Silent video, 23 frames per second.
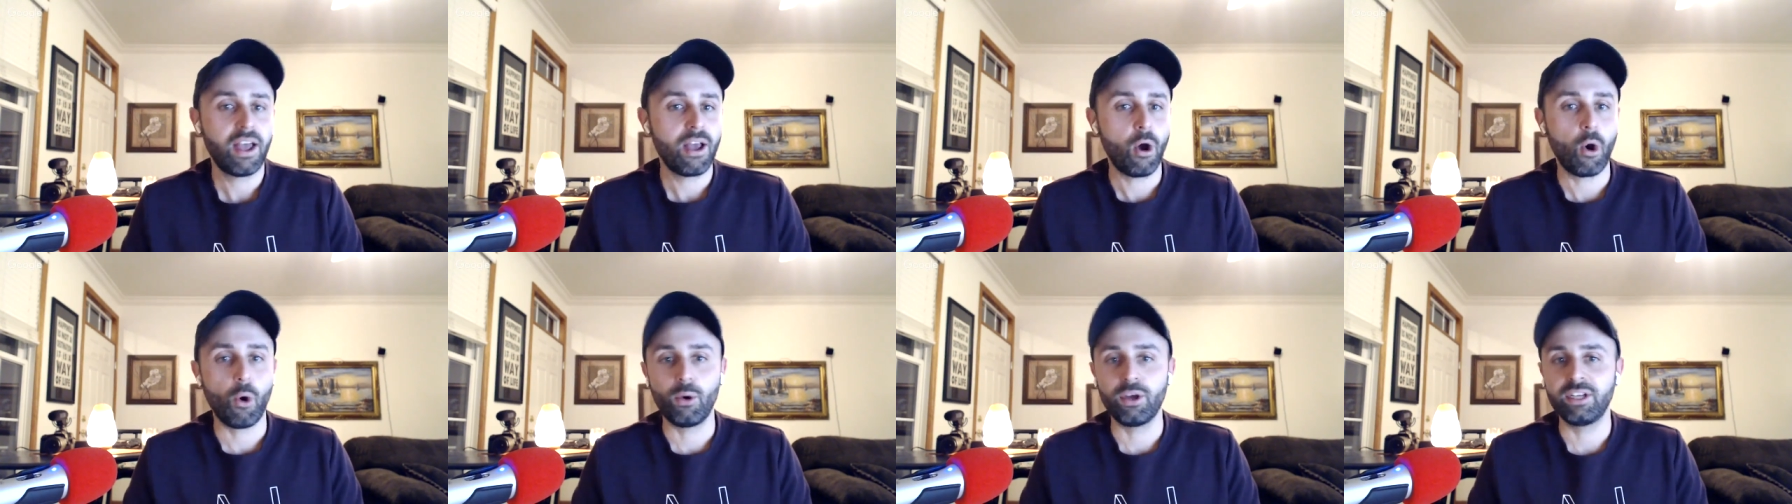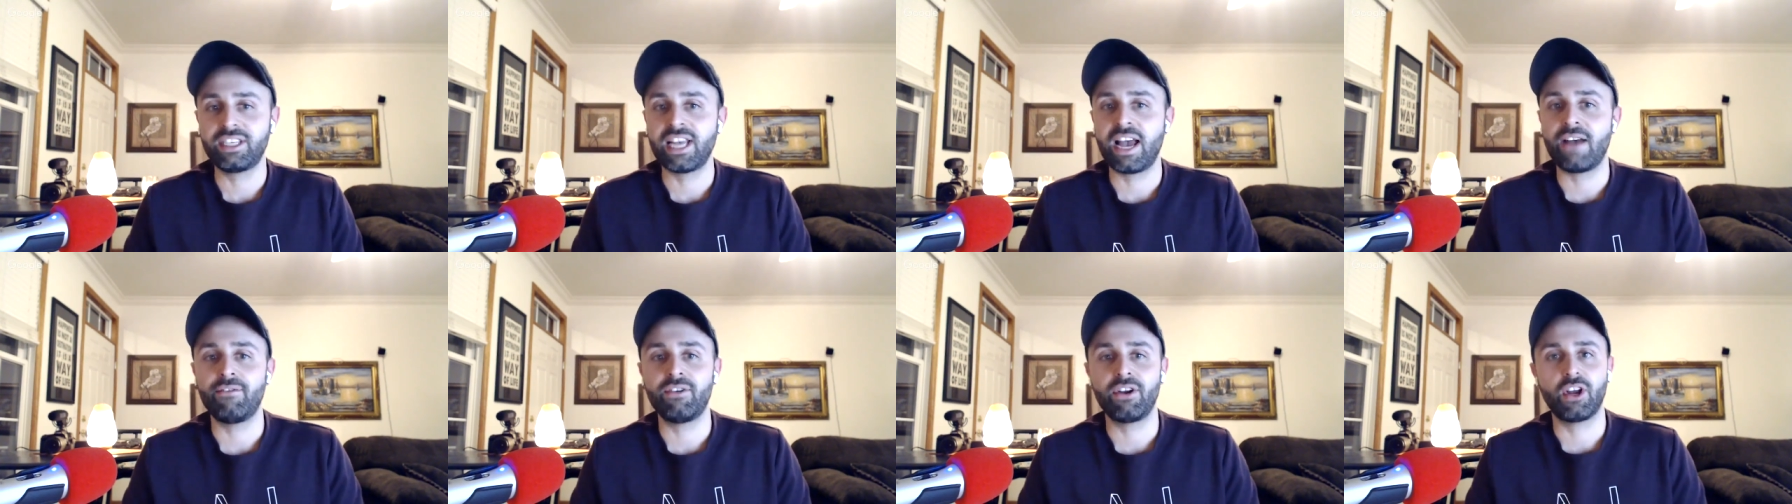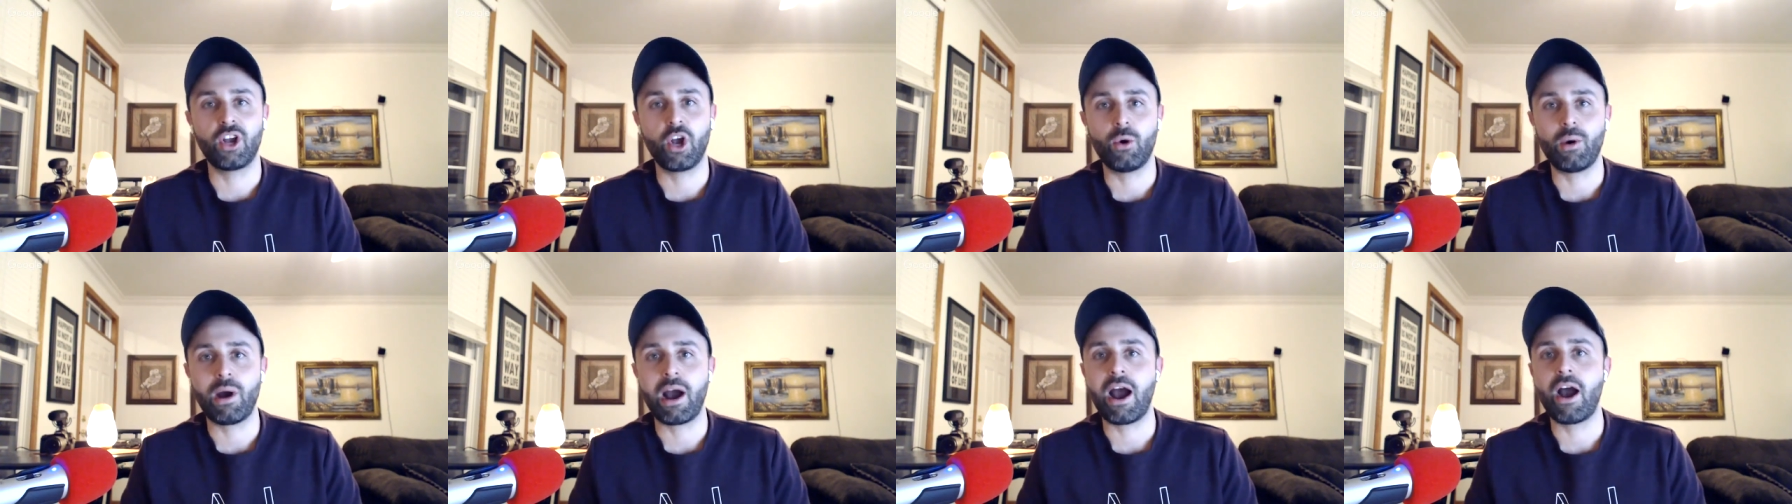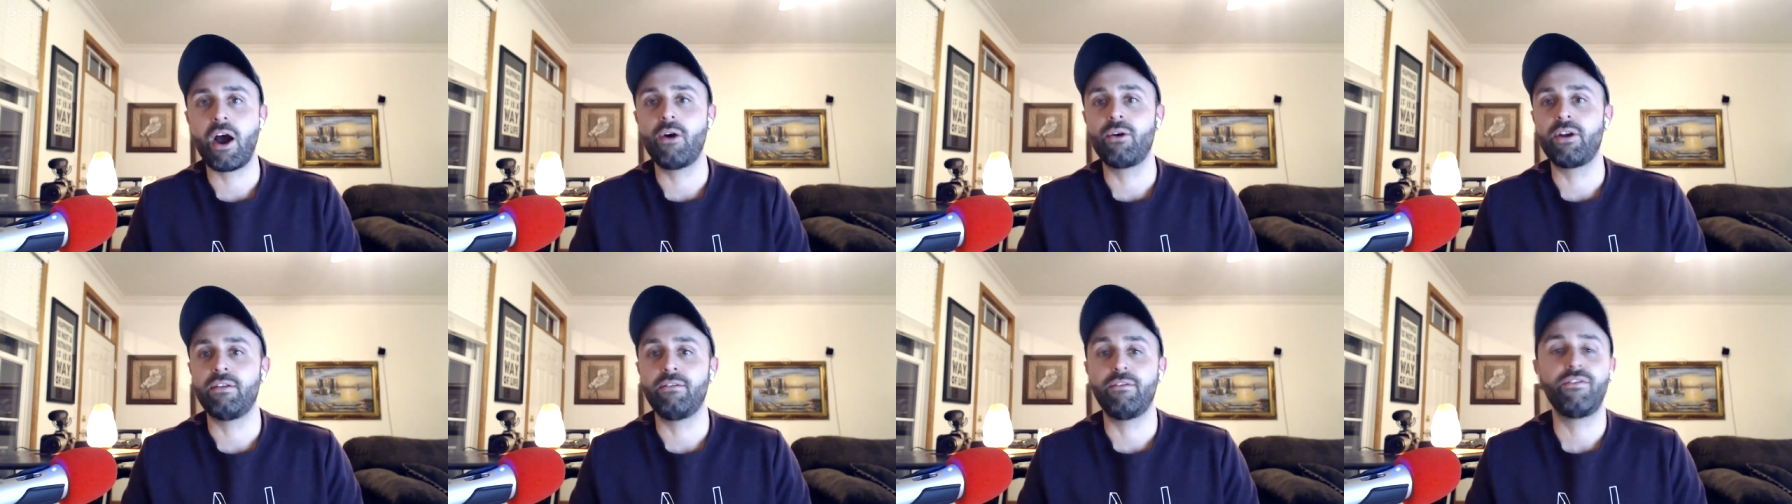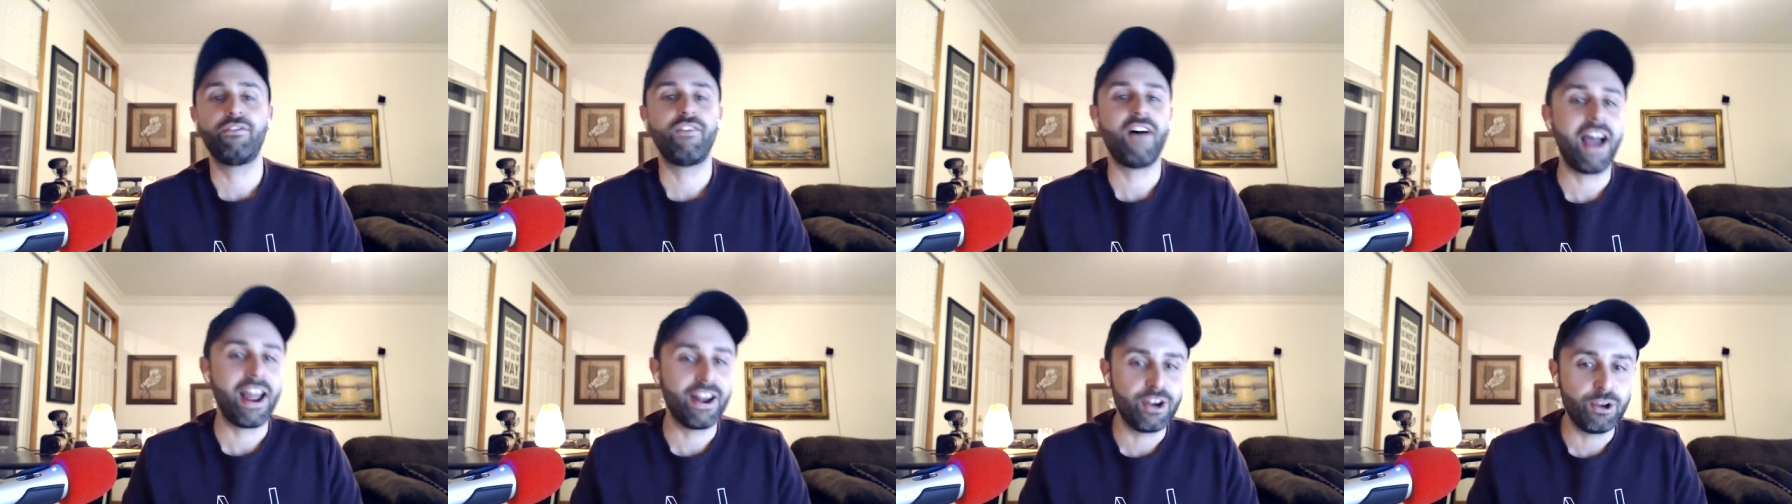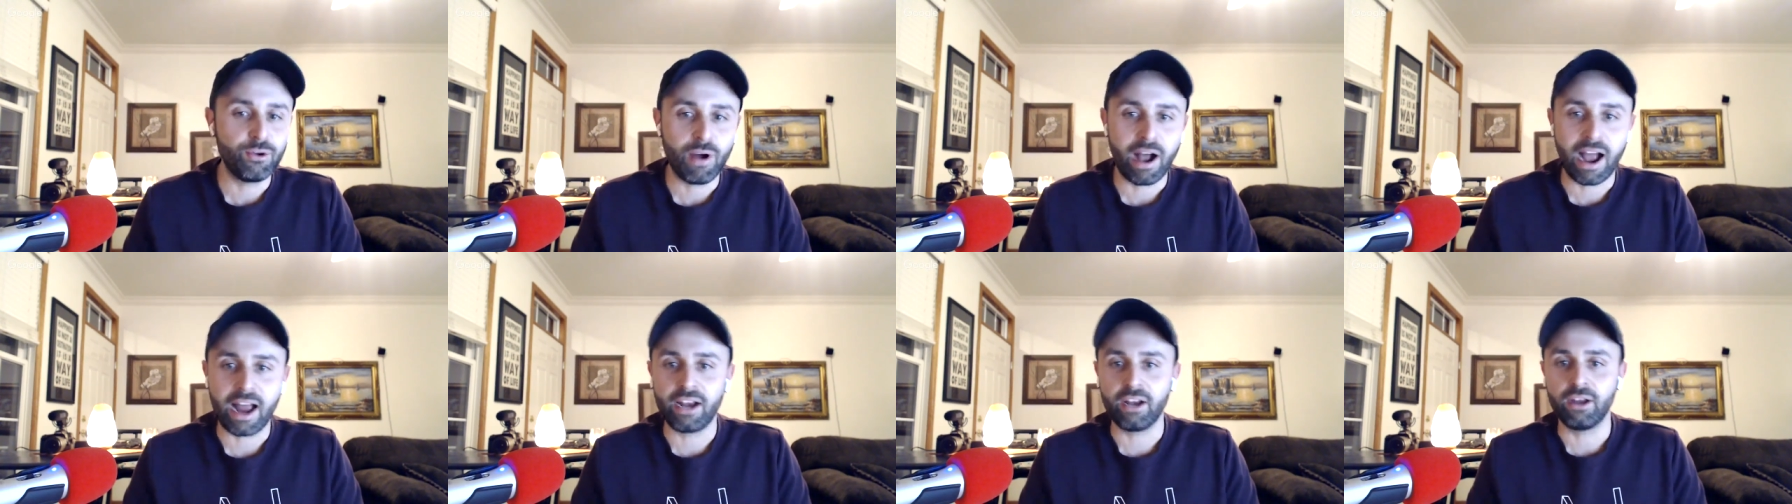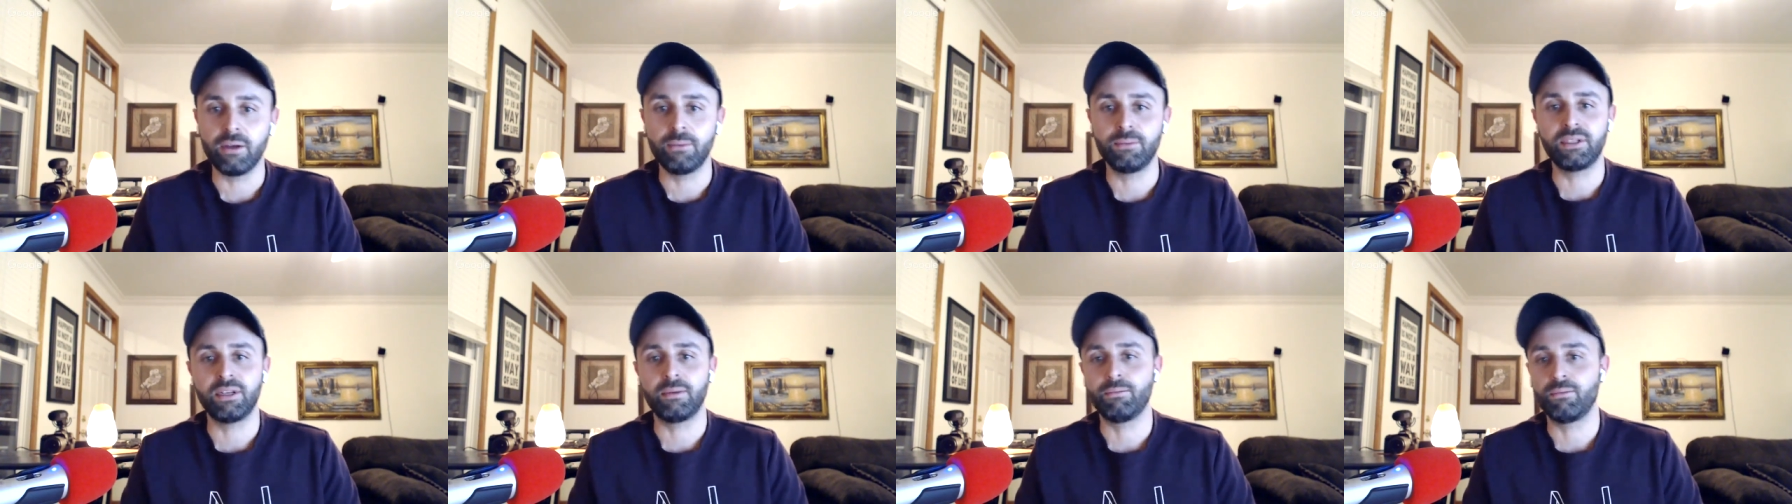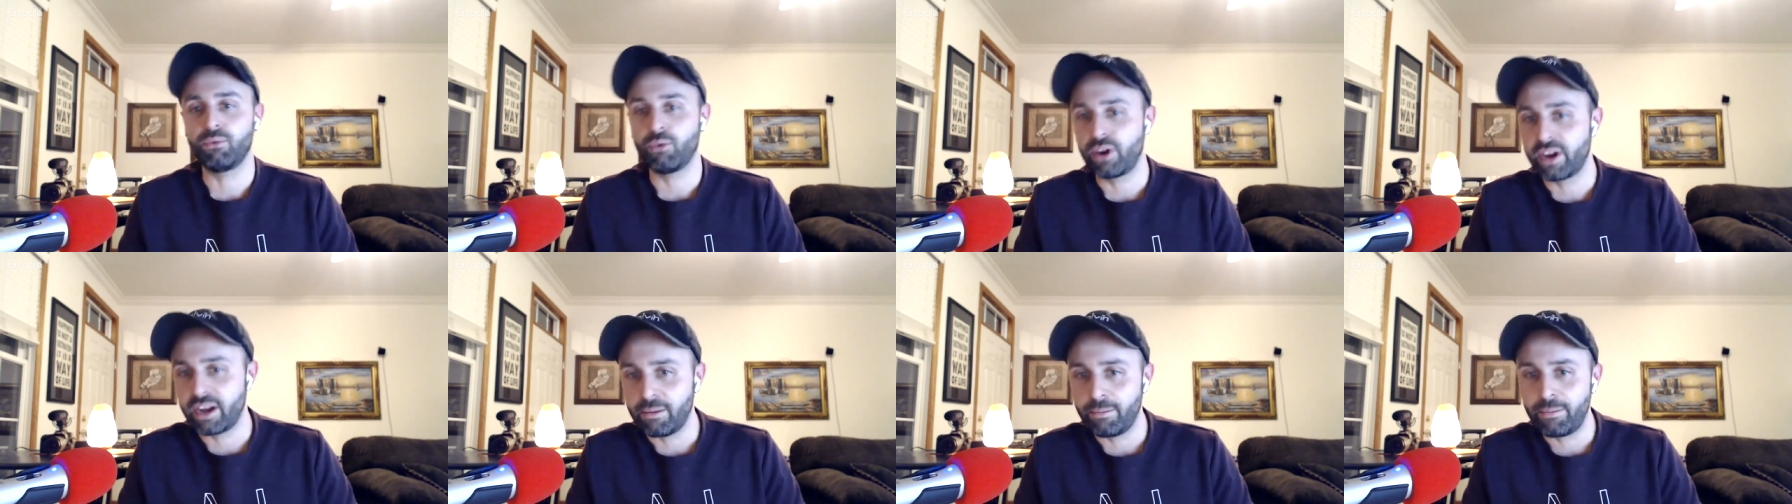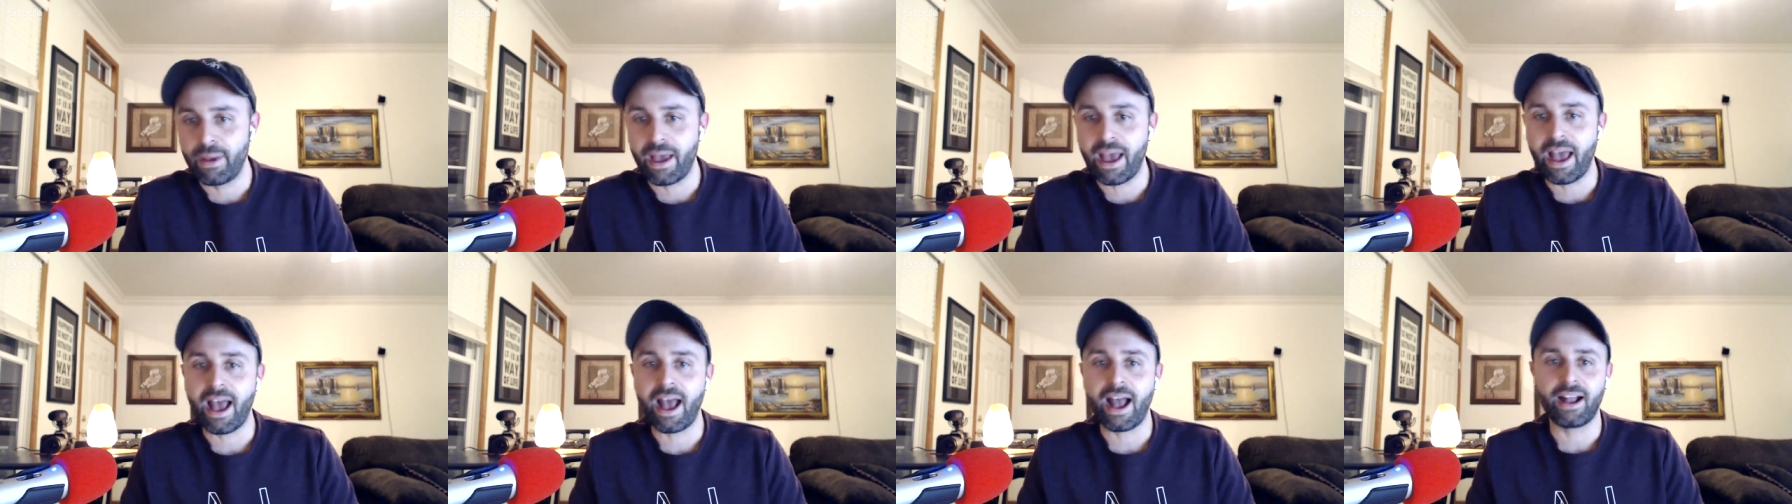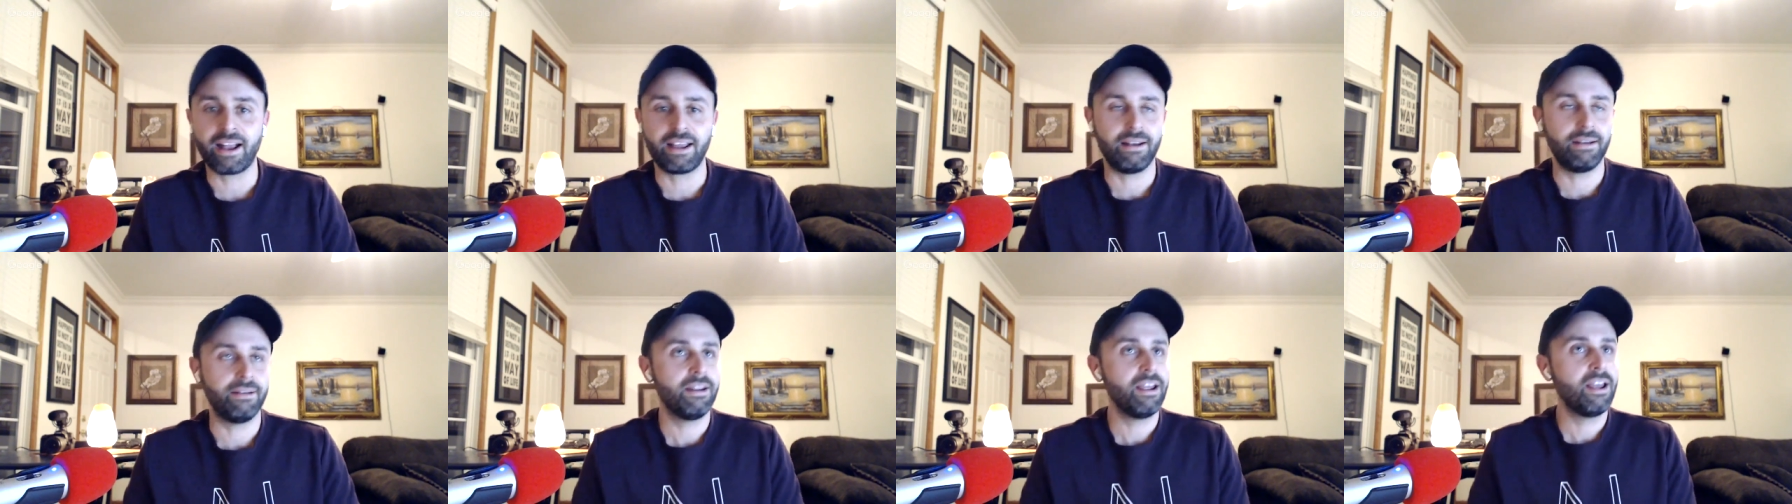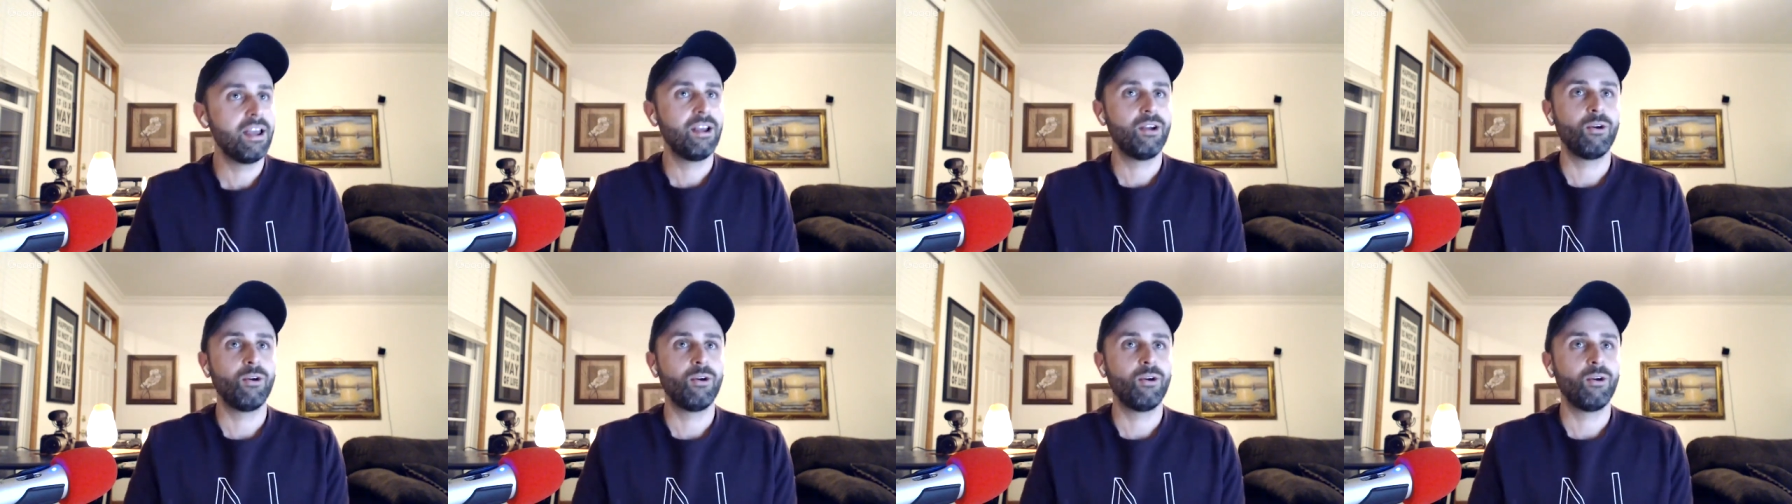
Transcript: always having to go out and find new items and bring it back and